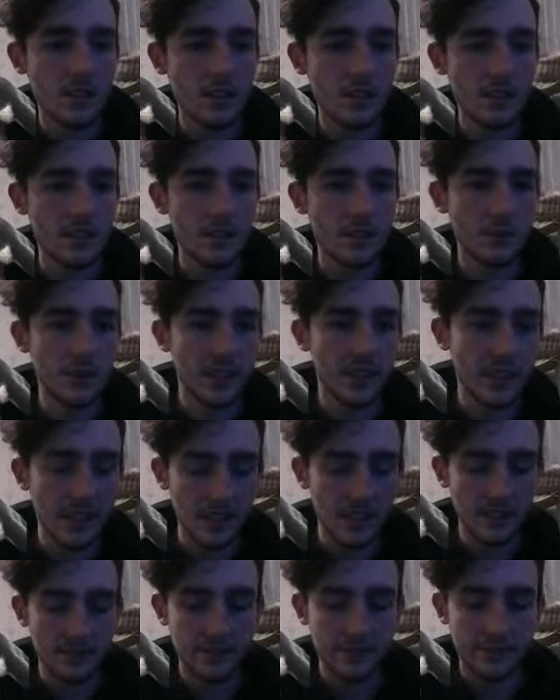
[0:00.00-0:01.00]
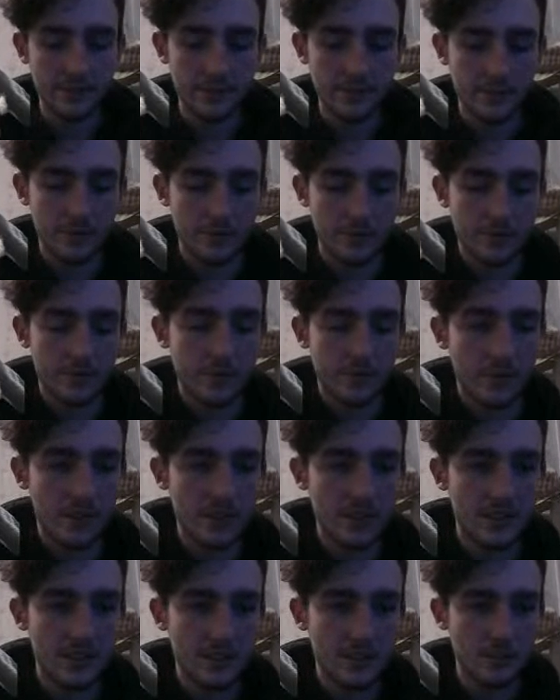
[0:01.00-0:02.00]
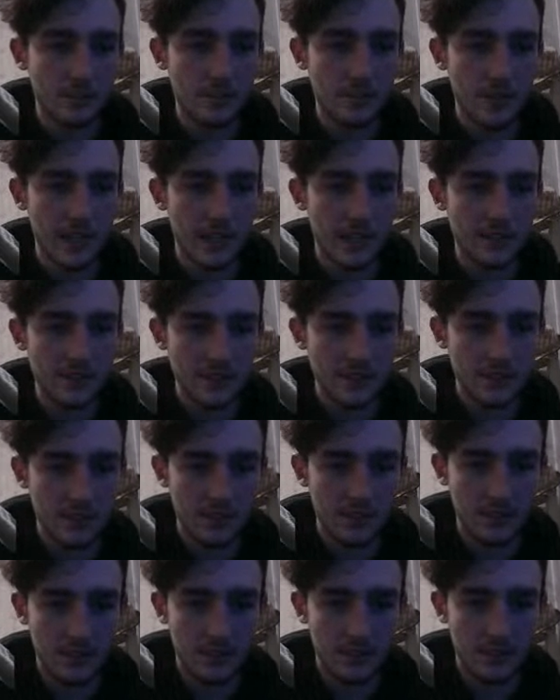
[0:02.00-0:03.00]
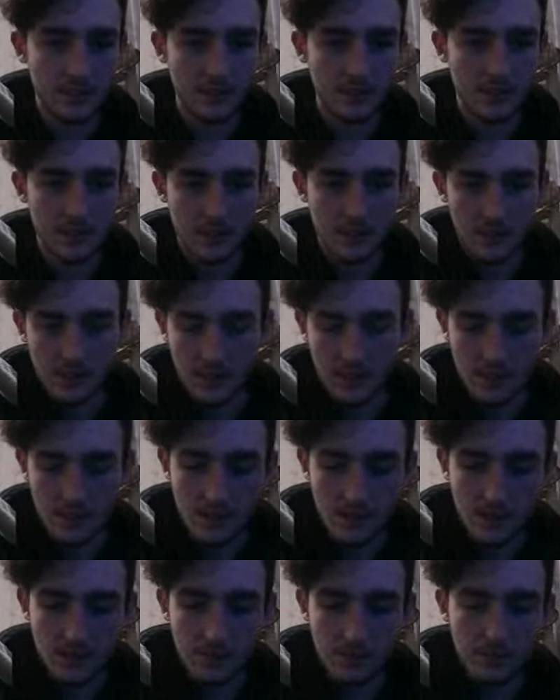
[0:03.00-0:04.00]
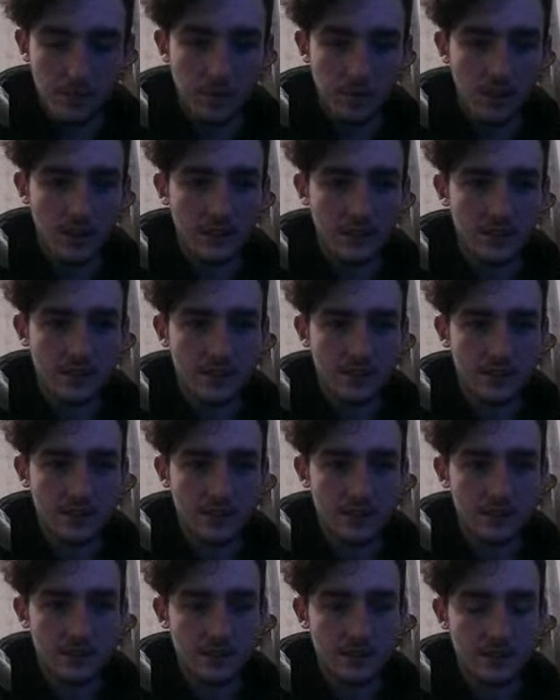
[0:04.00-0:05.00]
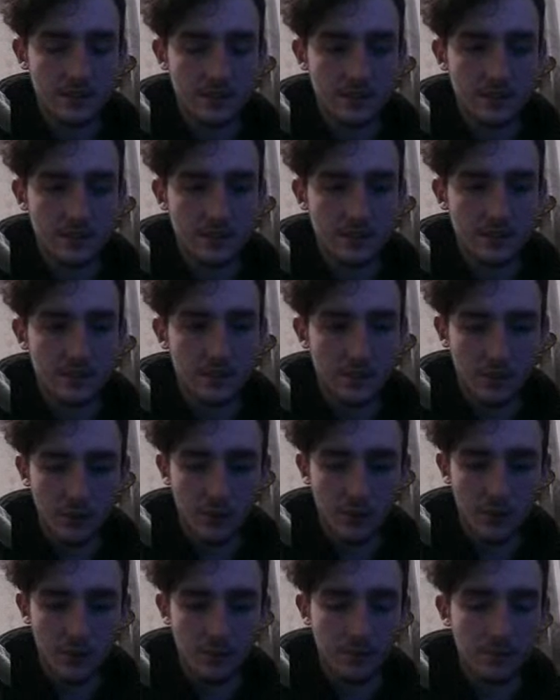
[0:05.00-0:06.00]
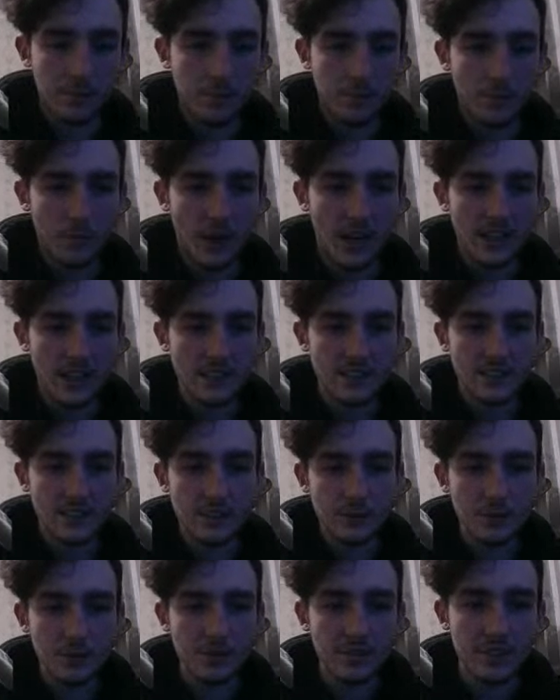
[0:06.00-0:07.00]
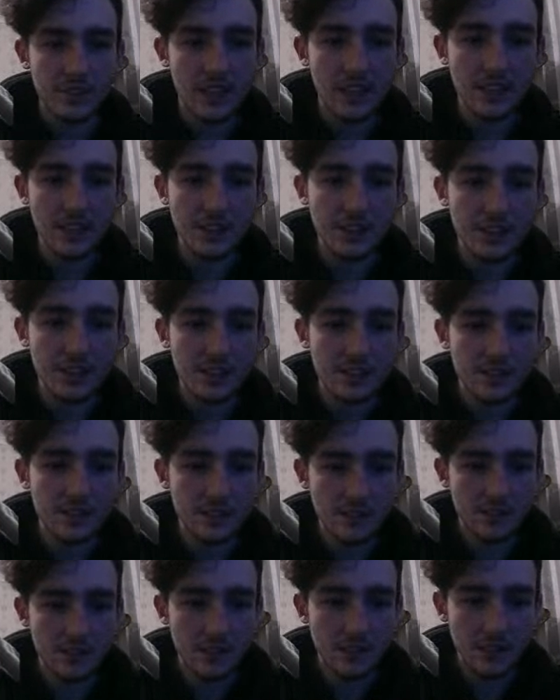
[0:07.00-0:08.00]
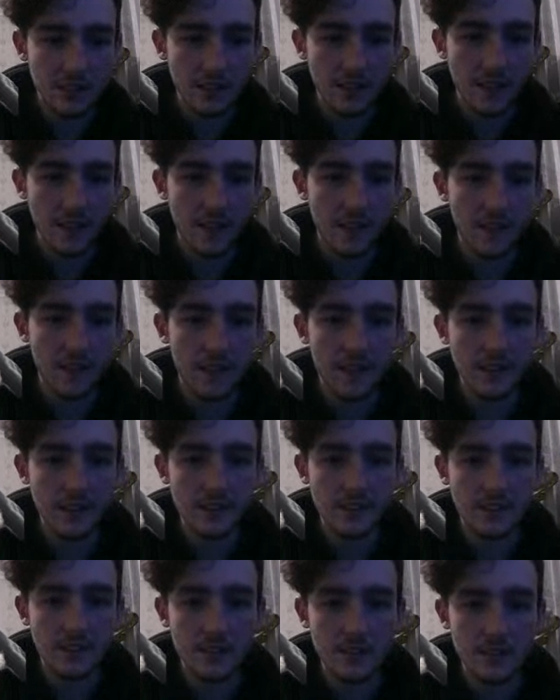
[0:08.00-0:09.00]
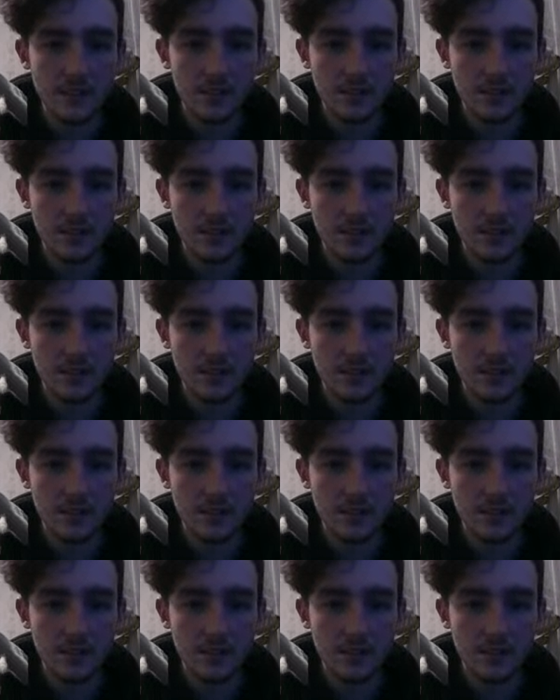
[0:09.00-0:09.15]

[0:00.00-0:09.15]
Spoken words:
Then we can have rote amount plus or minus equals actually this,